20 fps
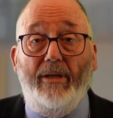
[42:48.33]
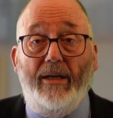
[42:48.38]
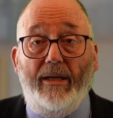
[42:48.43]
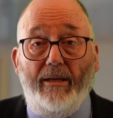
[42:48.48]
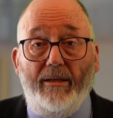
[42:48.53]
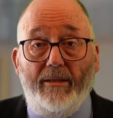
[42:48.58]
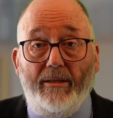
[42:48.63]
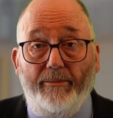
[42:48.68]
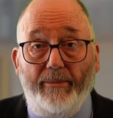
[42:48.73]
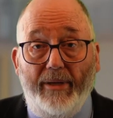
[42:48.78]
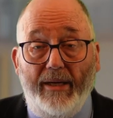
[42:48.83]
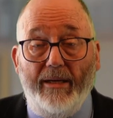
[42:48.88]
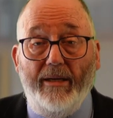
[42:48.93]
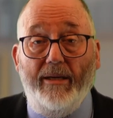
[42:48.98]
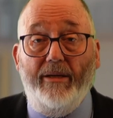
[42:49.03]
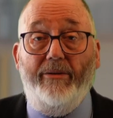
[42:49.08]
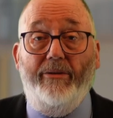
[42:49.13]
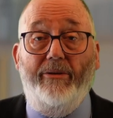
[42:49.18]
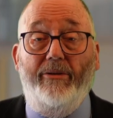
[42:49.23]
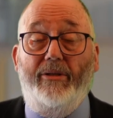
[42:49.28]

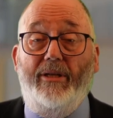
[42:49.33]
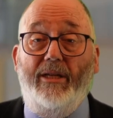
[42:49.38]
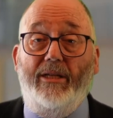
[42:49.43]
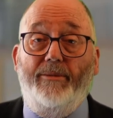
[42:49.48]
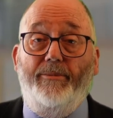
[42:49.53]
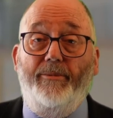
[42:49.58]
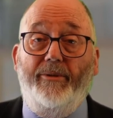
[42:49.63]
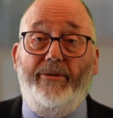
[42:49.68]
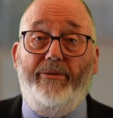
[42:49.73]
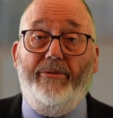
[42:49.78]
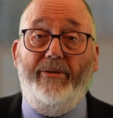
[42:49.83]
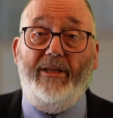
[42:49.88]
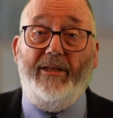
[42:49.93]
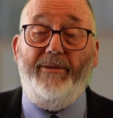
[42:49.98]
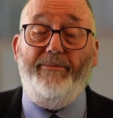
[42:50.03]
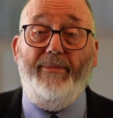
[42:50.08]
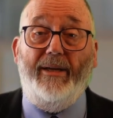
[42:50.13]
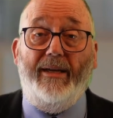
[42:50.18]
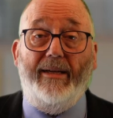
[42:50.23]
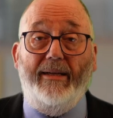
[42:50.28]
Intermediate New Testament
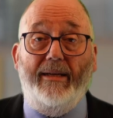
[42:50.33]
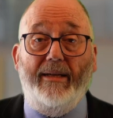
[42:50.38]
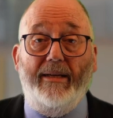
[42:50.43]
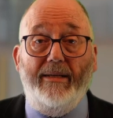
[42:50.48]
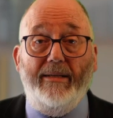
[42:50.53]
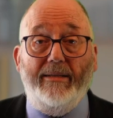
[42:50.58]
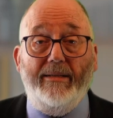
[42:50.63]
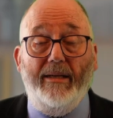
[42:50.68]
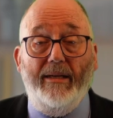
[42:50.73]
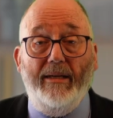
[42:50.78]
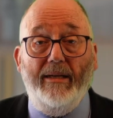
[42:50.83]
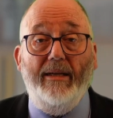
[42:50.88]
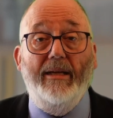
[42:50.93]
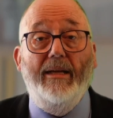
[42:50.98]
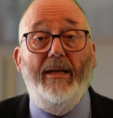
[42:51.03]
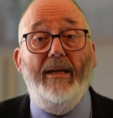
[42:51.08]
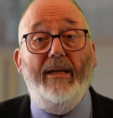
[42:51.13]
Greek Made Easier.